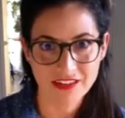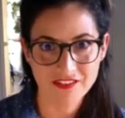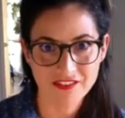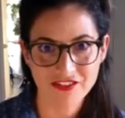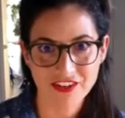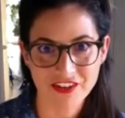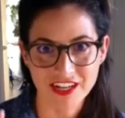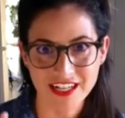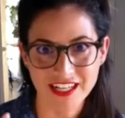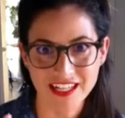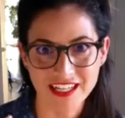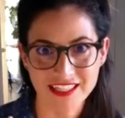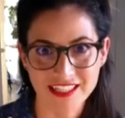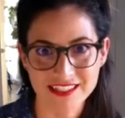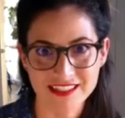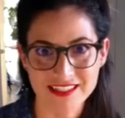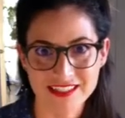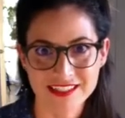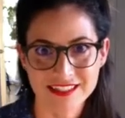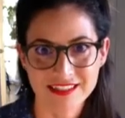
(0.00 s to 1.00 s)

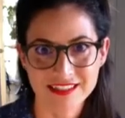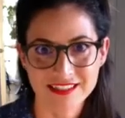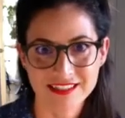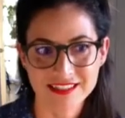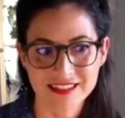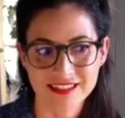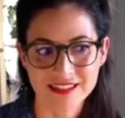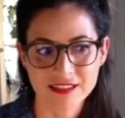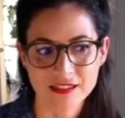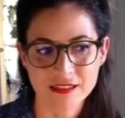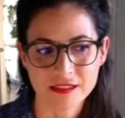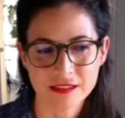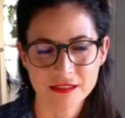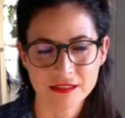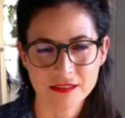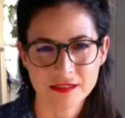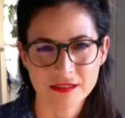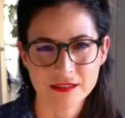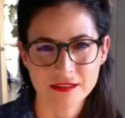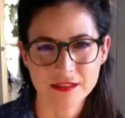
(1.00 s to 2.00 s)
Fridays,
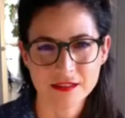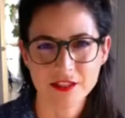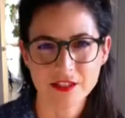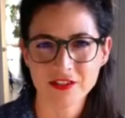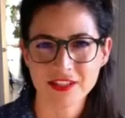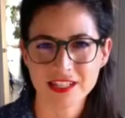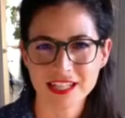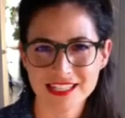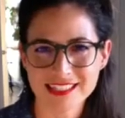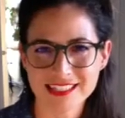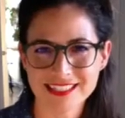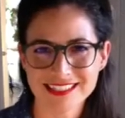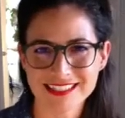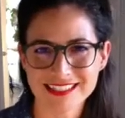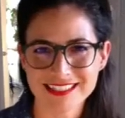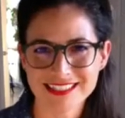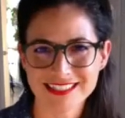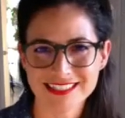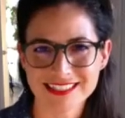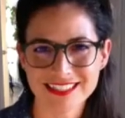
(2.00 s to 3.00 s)
no classes.